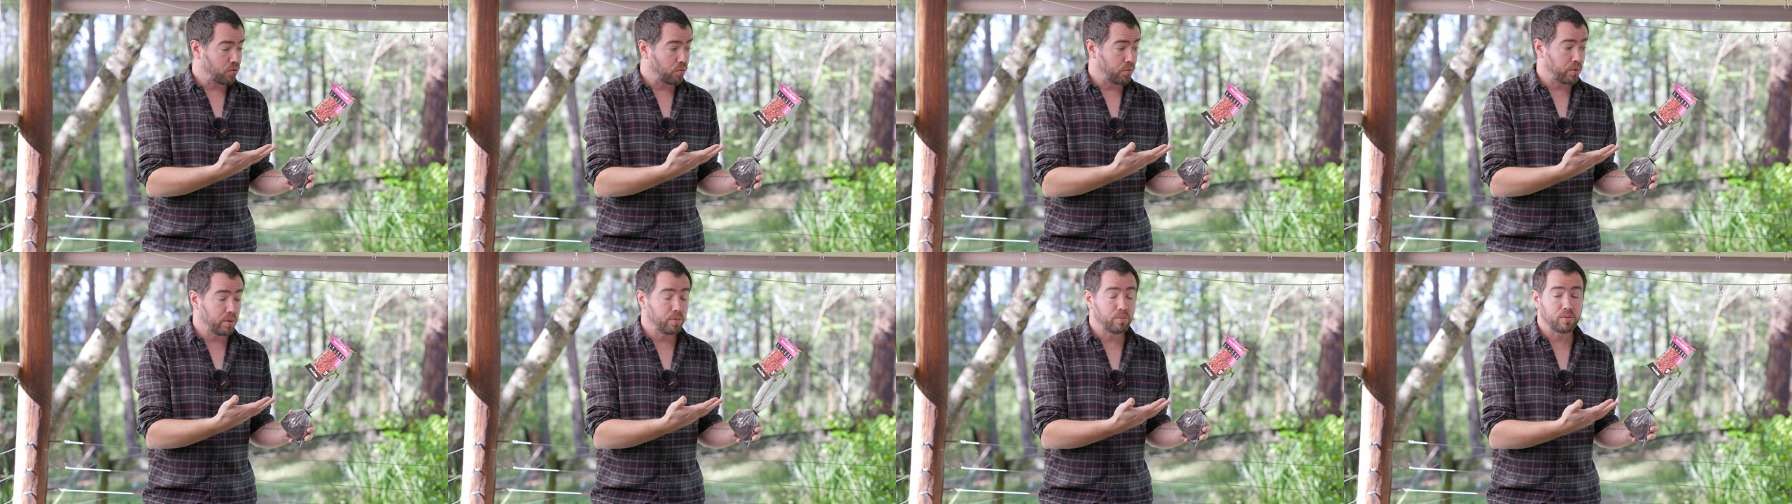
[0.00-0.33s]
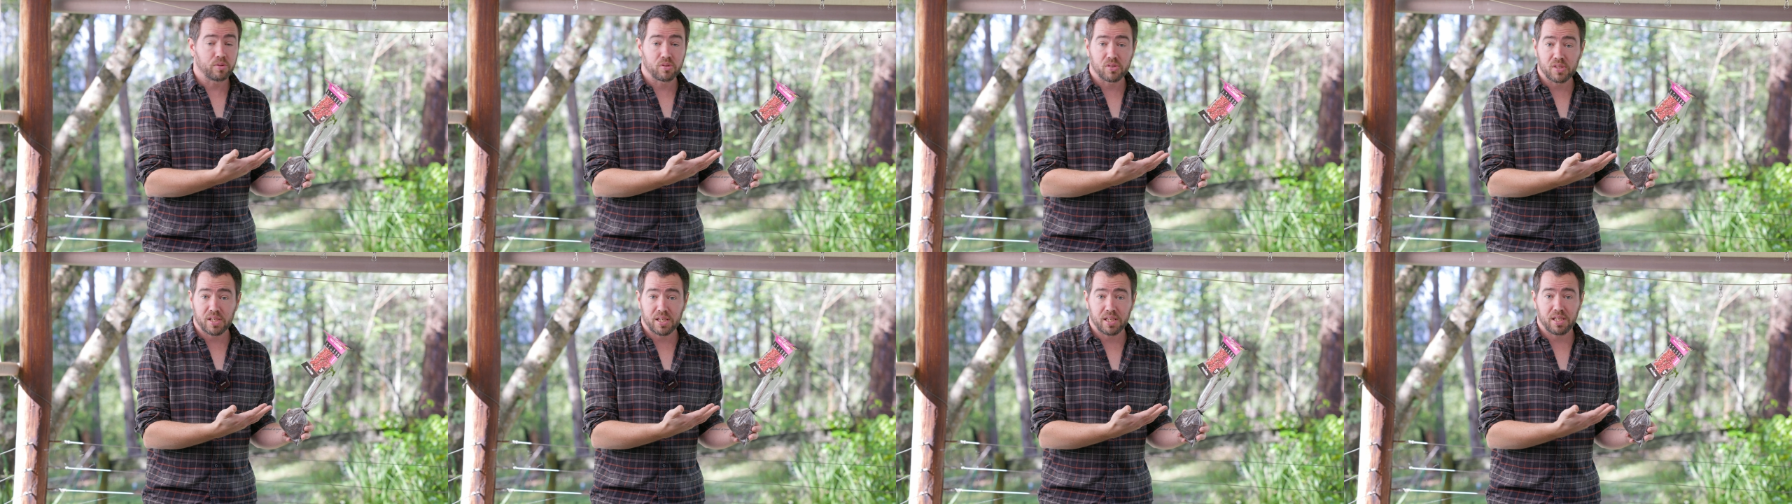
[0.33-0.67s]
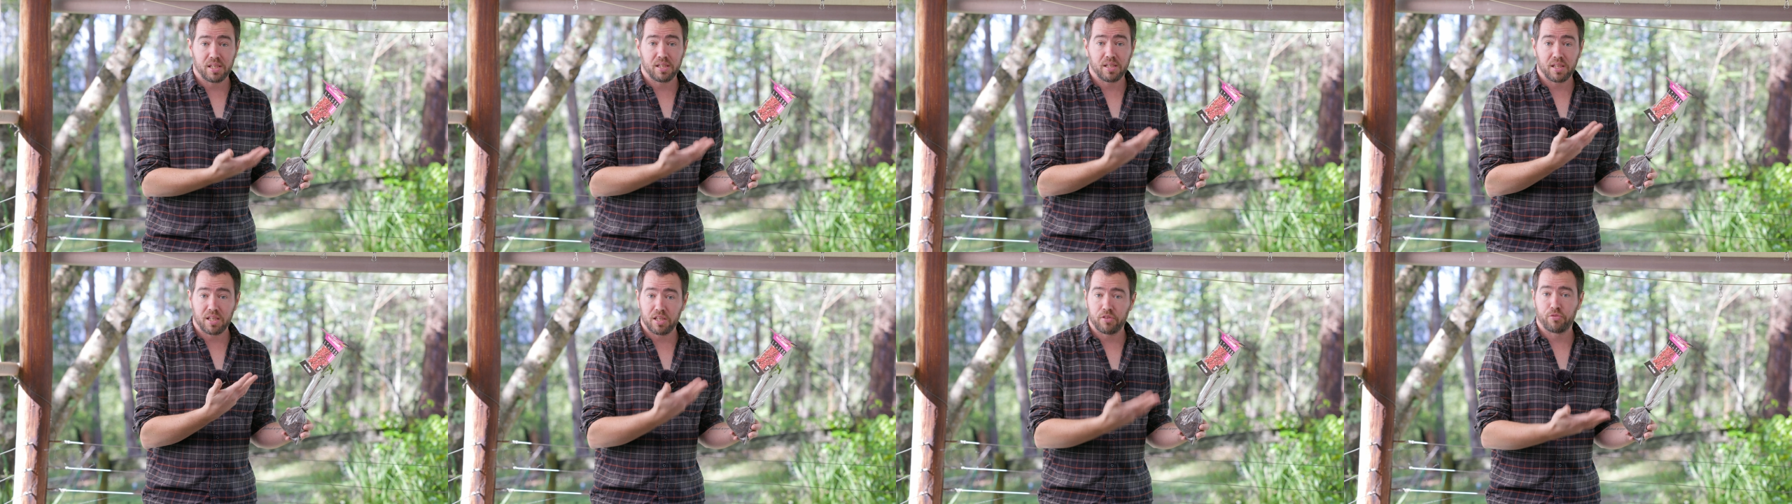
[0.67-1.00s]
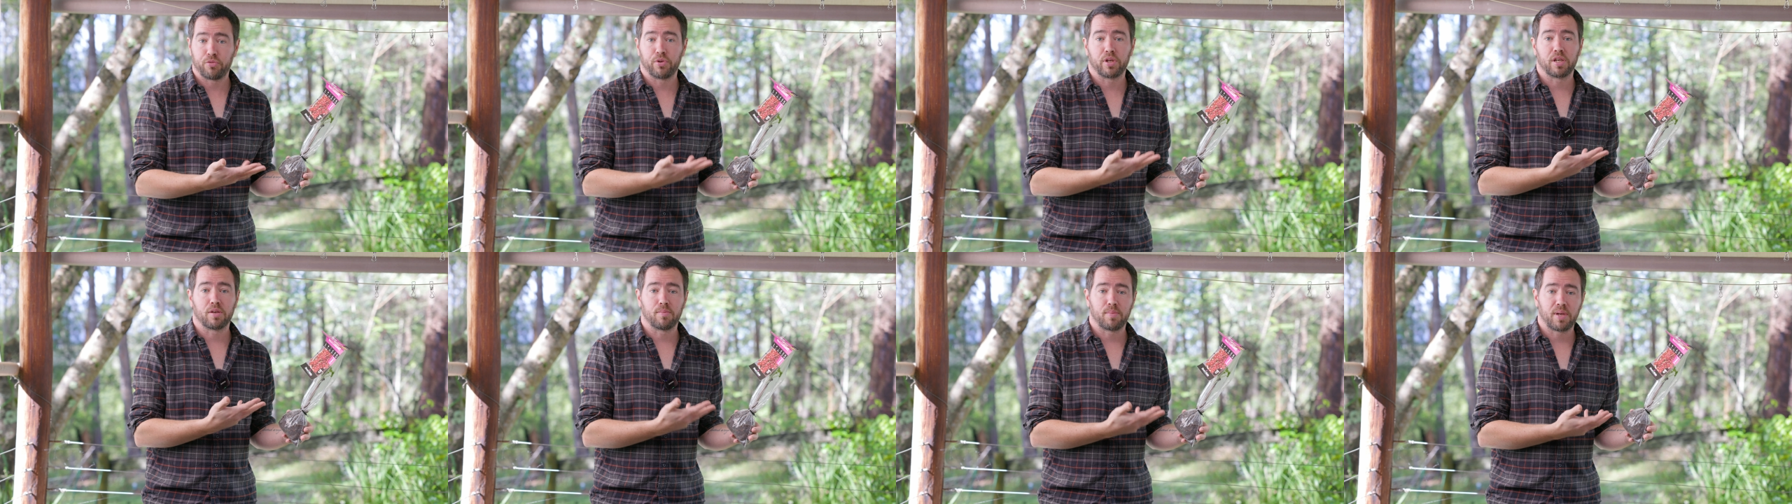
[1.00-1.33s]
we will see if
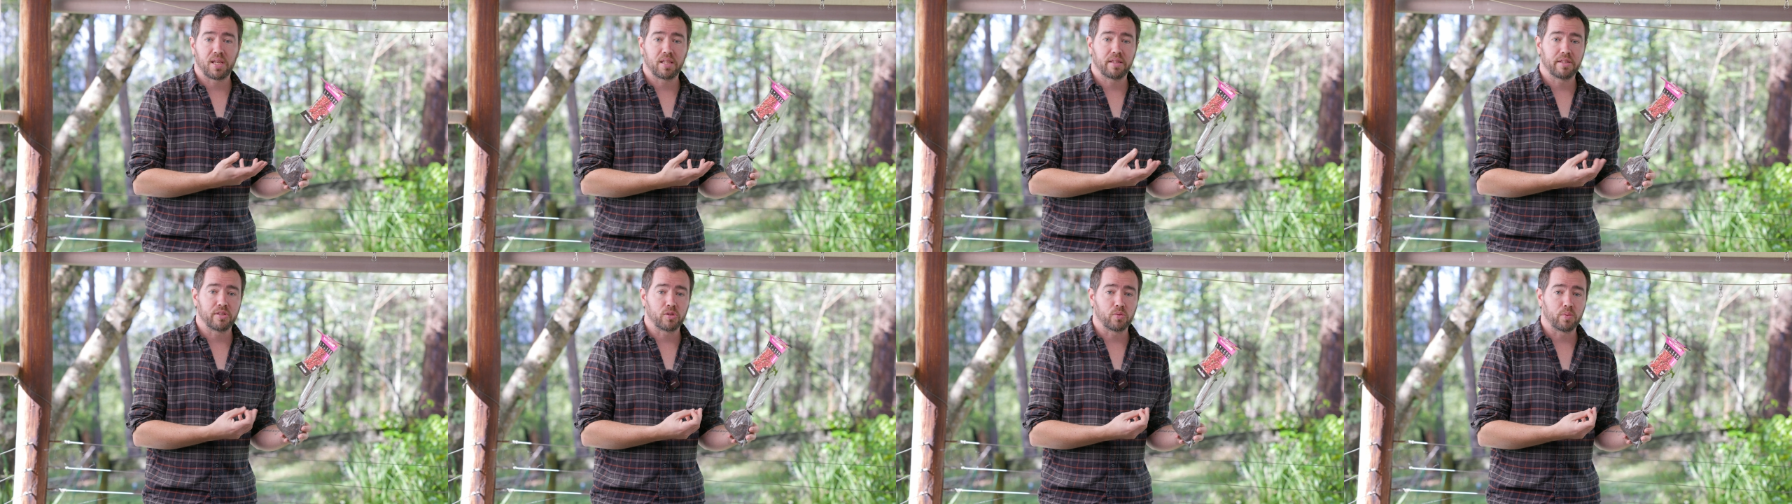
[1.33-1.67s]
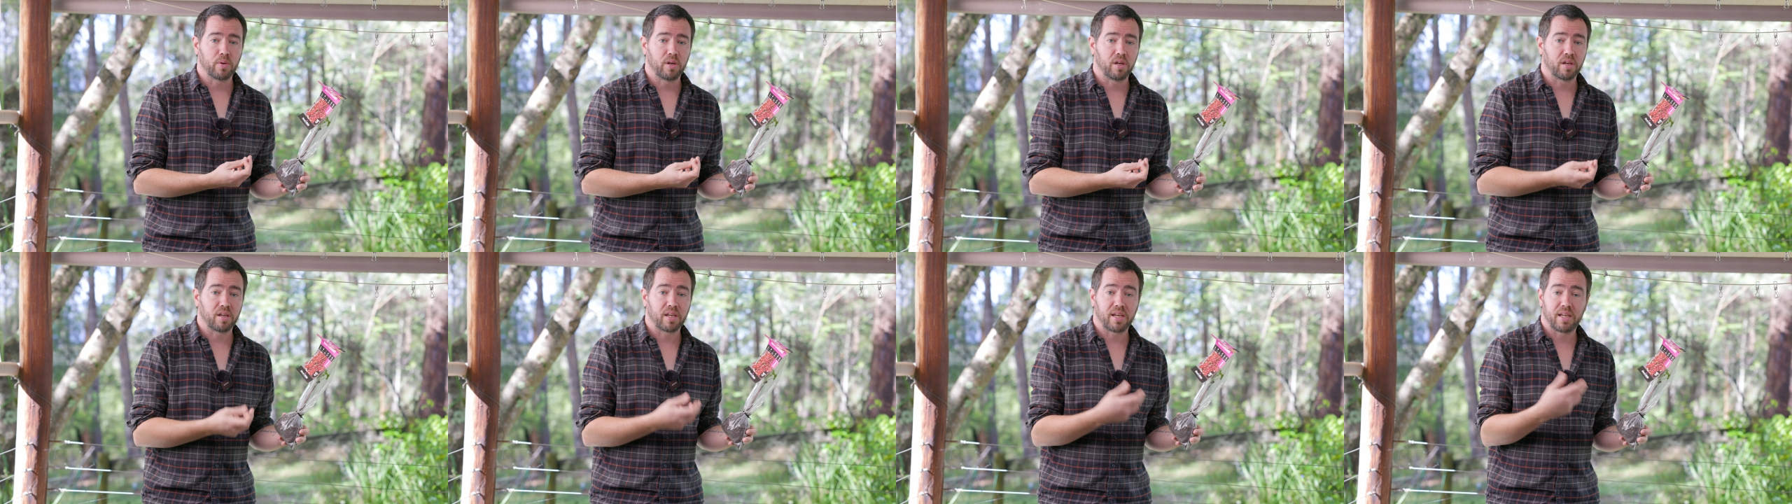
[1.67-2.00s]
we can make this work.